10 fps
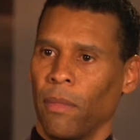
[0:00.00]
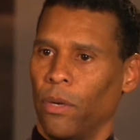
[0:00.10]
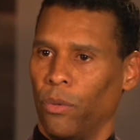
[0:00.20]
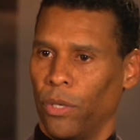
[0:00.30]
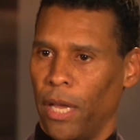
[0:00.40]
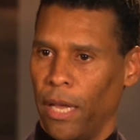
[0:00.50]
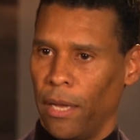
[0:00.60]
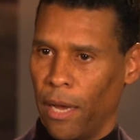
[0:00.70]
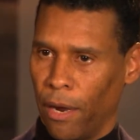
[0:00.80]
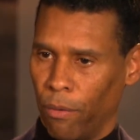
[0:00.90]
There was
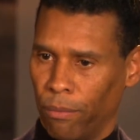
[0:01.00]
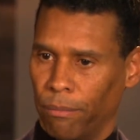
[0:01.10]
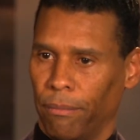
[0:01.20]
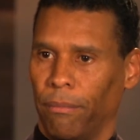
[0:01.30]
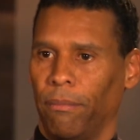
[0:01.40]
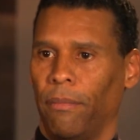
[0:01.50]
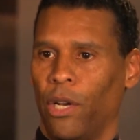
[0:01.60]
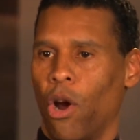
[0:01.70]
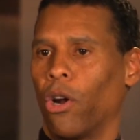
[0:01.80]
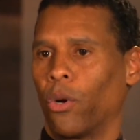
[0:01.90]

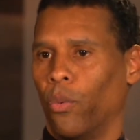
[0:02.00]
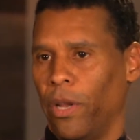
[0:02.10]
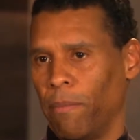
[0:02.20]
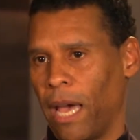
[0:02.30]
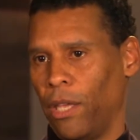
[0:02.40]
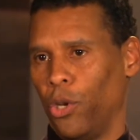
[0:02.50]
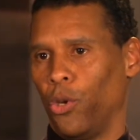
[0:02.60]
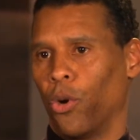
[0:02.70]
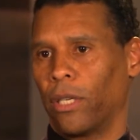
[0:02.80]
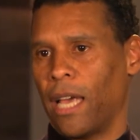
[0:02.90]
an article written by the
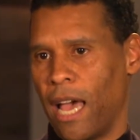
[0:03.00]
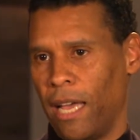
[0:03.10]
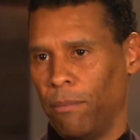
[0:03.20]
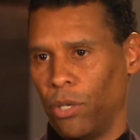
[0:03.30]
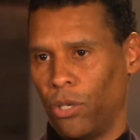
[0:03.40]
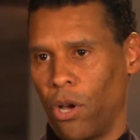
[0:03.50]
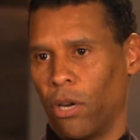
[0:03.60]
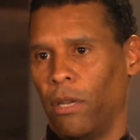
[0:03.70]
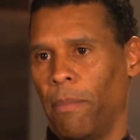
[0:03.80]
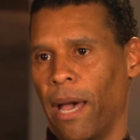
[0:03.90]
New York Times that
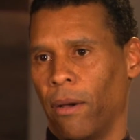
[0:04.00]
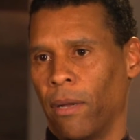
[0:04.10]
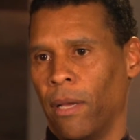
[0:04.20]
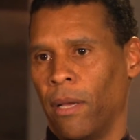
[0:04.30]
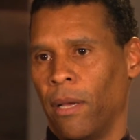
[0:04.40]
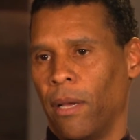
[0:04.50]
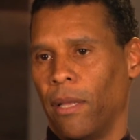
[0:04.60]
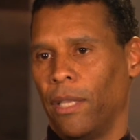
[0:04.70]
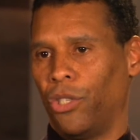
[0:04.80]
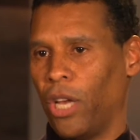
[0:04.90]
talked about
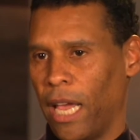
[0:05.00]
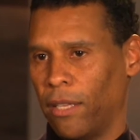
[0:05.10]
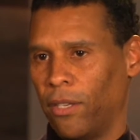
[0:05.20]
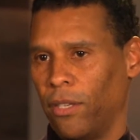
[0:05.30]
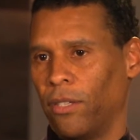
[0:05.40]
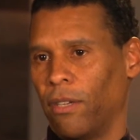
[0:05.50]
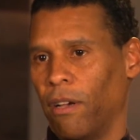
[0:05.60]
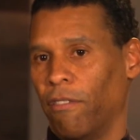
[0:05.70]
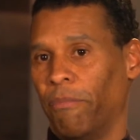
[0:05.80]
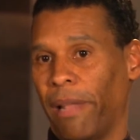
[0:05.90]
the chances
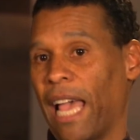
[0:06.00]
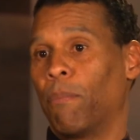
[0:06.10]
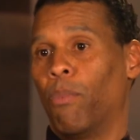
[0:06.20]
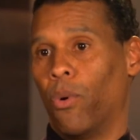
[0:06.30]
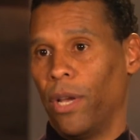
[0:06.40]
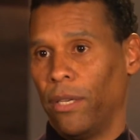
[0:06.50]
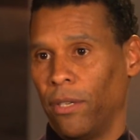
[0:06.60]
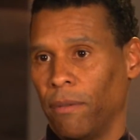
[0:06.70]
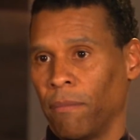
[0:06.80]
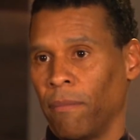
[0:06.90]
of black boys.